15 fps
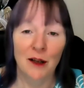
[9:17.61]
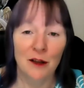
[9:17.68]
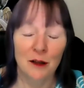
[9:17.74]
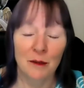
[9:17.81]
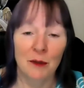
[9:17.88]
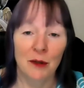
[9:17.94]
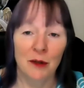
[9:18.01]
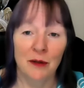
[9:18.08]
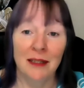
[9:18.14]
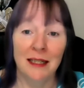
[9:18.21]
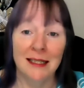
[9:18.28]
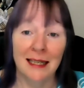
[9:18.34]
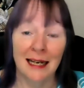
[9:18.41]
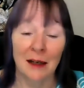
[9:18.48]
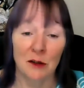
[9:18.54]
the moon
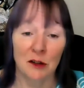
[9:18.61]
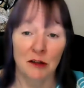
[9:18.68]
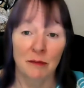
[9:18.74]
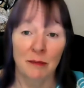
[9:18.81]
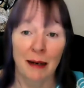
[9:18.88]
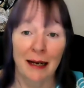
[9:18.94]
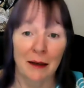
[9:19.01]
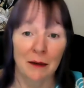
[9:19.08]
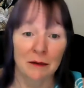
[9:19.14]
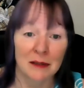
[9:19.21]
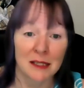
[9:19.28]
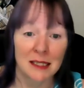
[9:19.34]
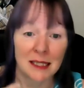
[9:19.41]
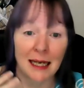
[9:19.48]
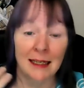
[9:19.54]
is out of
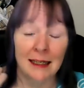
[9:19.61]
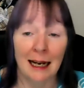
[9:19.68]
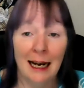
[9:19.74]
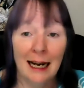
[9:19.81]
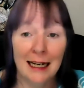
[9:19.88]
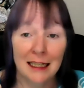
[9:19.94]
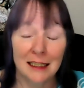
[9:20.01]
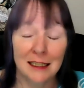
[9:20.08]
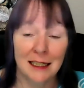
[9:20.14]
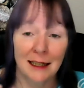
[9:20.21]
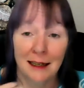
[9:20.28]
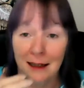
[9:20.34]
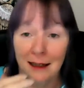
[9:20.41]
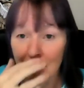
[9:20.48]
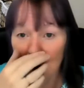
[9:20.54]
bounds and
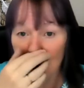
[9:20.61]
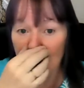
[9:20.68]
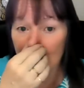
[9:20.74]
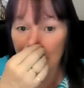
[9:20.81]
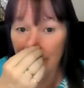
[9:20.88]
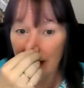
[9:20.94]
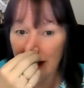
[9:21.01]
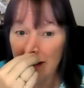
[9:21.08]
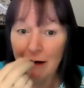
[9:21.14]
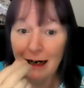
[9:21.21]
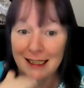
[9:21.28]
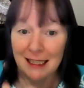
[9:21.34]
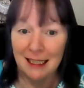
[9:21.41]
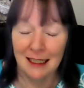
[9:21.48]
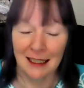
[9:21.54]
acting kind of
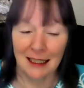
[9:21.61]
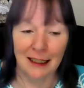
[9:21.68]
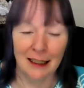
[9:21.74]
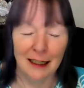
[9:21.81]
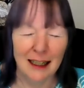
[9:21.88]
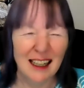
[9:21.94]
erratically.